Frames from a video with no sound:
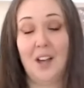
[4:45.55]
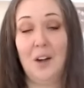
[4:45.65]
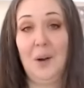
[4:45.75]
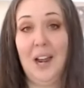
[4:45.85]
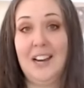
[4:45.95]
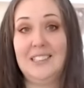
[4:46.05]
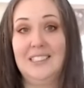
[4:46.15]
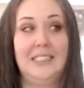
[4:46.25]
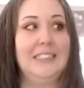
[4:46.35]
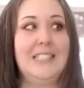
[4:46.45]
Okay,
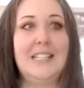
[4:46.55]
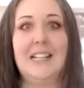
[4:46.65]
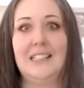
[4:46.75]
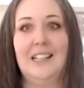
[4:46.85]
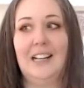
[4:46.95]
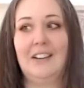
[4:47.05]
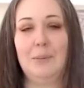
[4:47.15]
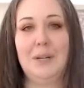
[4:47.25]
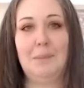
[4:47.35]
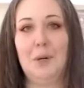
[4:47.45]
listen, everybody